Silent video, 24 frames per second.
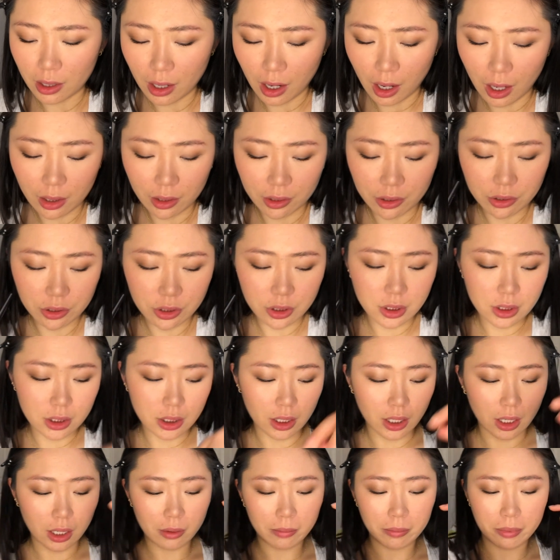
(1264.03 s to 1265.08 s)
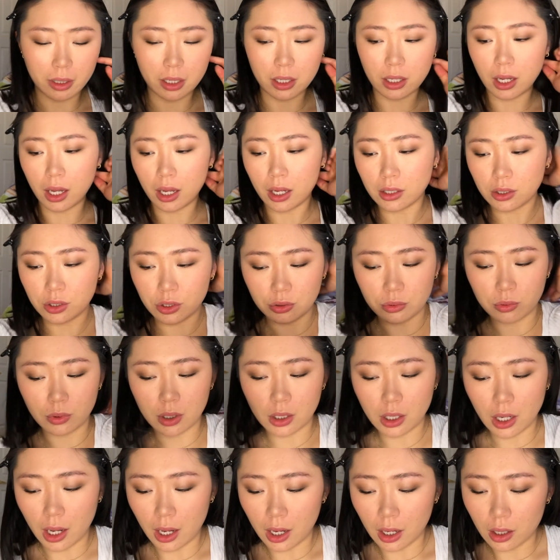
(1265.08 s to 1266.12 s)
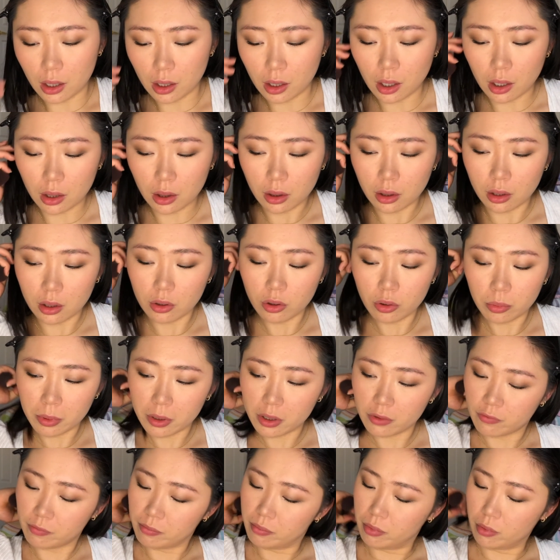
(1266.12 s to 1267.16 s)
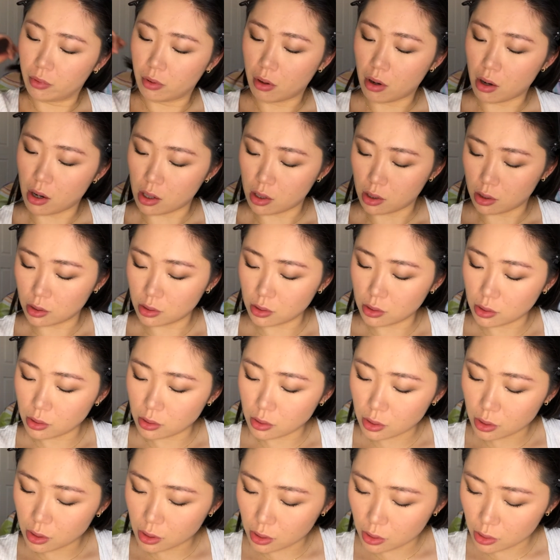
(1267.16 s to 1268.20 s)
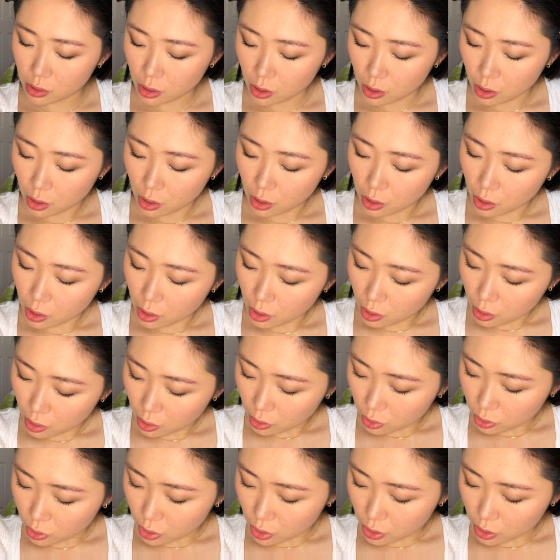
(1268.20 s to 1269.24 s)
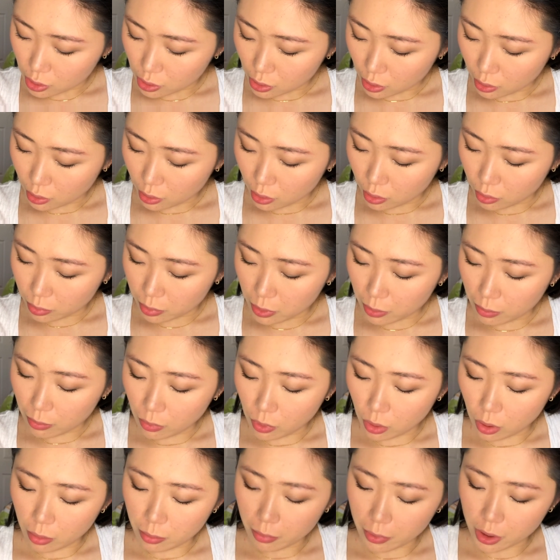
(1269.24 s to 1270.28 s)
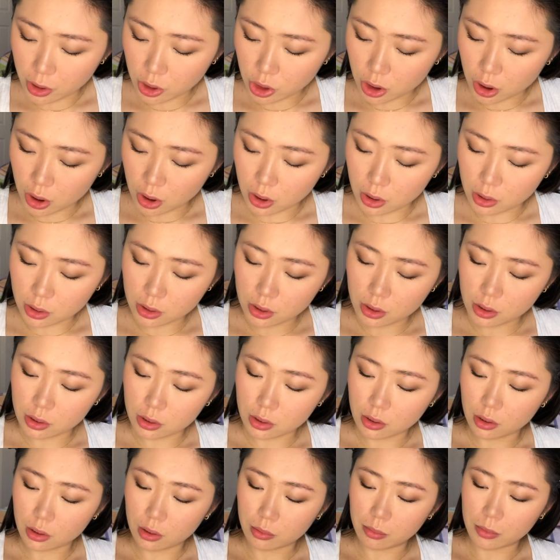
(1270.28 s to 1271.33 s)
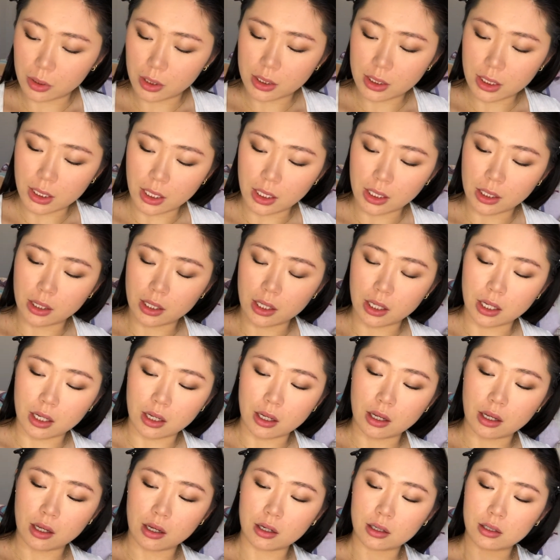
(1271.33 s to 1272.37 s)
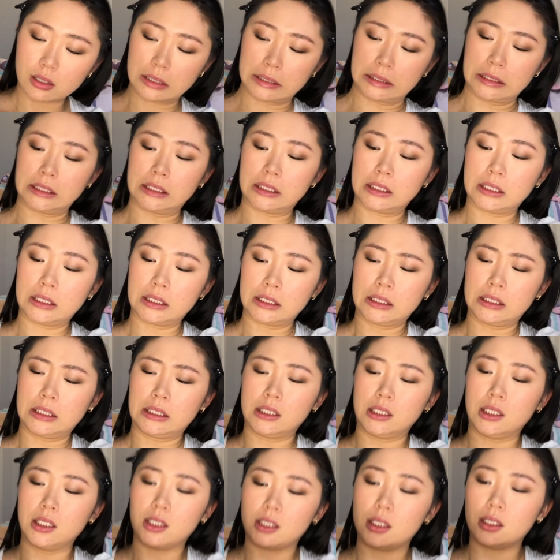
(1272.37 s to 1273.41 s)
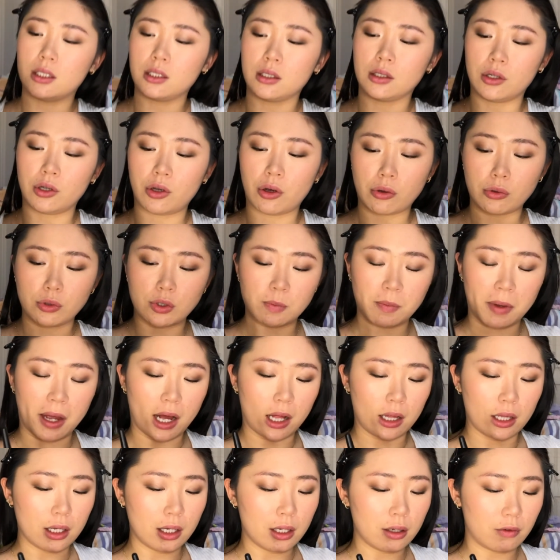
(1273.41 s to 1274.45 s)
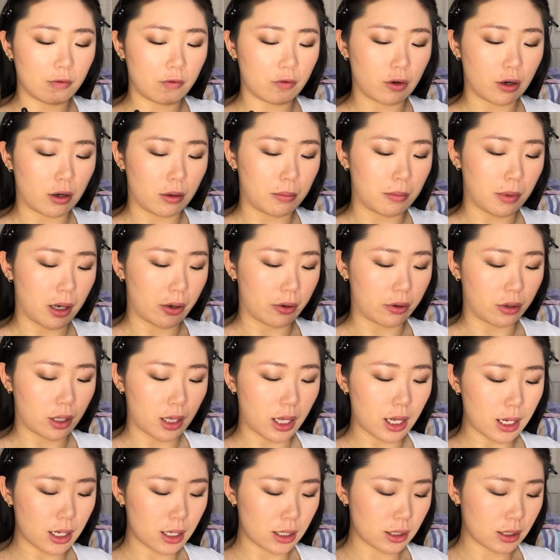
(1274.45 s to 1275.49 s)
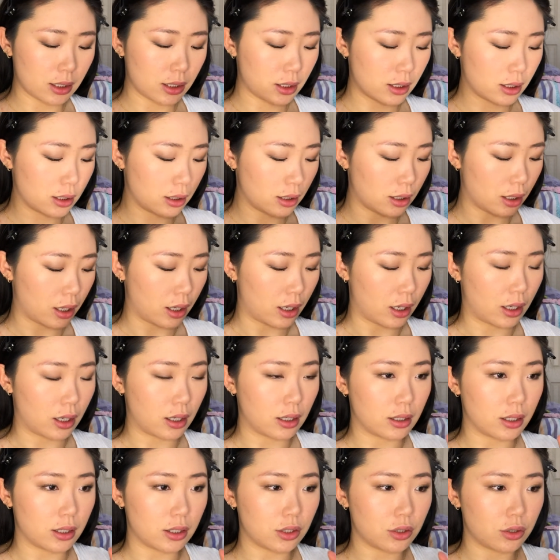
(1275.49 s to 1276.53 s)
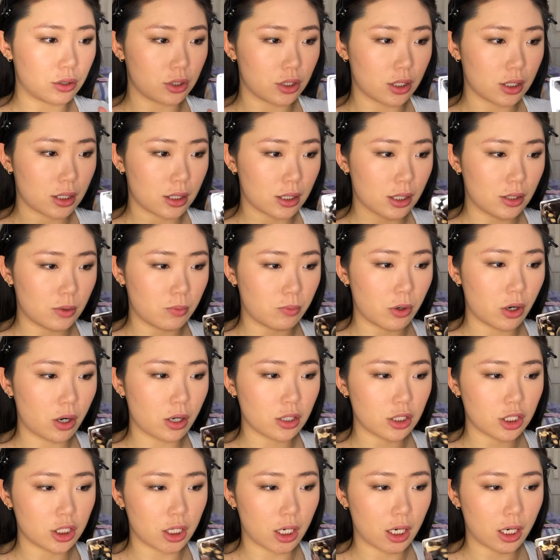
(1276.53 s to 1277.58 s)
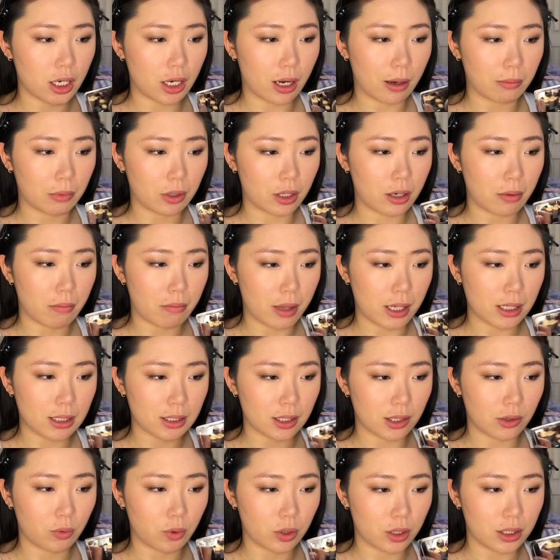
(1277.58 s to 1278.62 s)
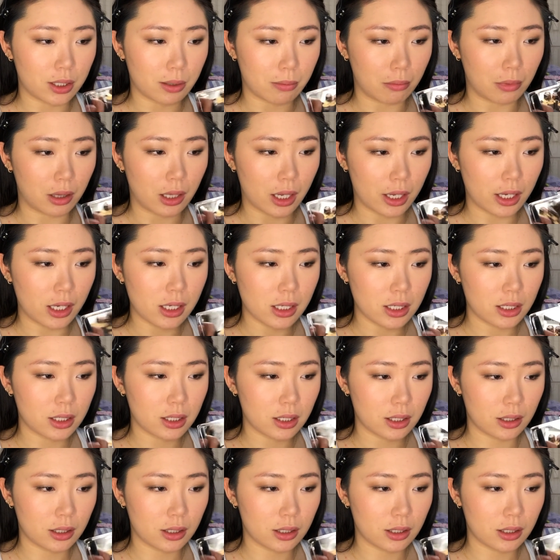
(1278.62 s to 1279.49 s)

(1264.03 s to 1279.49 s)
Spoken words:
highlighters today, but I do wanna add a little bit of bronze, just a little bit more on my cheeks. I'm gonna take the Ghost palette from Hourglass and into just this bronze shade, I'm gonna mix it with dim light.